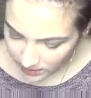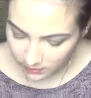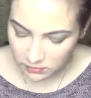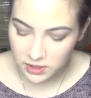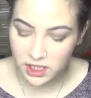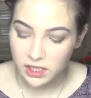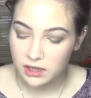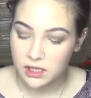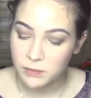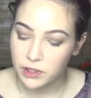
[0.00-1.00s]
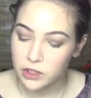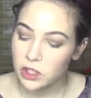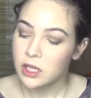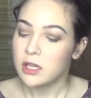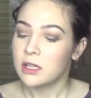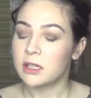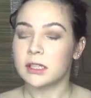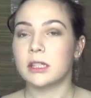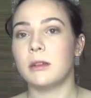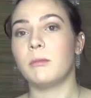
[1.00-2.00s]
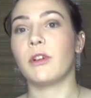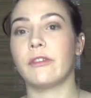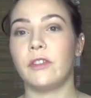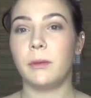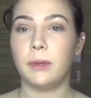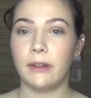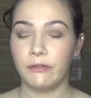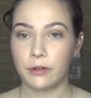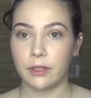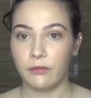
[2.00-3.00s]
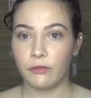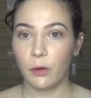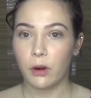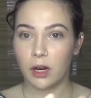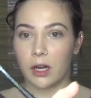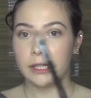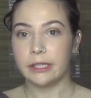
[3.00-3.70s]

I'm going to be taking this brush. This is the Morphe B44, and